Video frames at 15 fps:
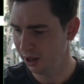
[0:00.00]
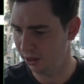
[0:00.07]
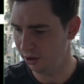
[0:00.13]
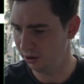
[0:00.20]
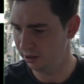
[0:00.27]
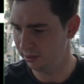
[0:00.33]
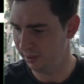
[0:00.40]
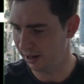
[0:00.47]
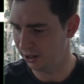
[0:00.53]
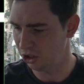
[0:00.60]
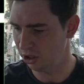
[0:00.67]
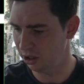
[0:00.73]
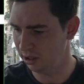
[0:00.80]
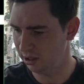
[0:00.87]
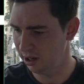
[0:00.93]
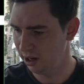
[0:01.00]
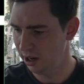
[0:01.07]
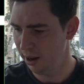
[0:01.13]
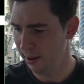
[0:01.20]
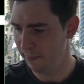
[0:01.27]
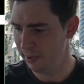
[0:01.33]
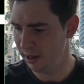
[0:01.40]
Those matches
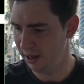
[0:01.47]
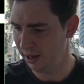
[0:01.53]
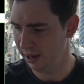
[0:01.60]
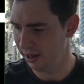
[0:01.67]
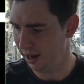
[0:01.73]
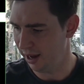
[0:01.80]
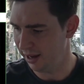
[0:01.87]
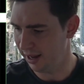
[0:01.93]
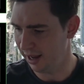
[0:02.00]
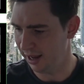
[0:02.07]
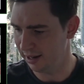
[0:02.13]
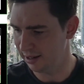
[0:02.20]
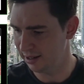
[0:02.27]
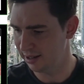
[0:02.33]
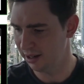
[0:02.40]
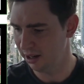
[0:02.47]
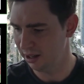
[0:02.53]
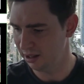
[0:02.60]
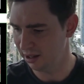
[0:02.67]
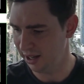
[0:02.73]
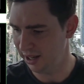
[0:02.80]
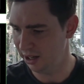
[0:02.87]
being against
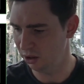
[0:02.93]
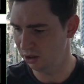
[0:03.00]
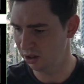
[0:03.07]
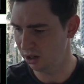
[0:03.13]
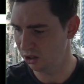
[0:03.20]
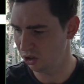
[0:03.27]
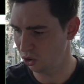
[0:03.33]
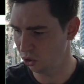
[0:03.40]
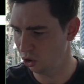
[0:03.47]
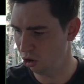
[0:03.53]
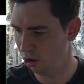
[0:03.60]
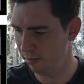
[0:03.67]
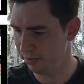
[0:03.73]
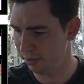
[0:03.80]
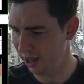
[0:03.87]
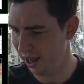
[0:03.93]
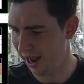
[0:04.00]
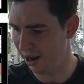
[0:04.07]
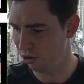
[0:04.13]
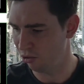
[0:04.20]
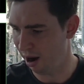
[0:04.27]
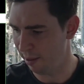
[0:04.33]
the Eels, Storm,
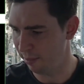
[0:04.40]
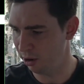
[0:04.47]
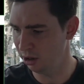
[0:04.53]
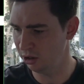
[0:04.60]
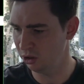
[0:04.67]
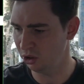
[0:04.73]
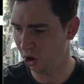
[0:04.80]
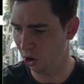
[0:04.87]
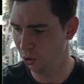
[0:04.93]
and Rabbitohs.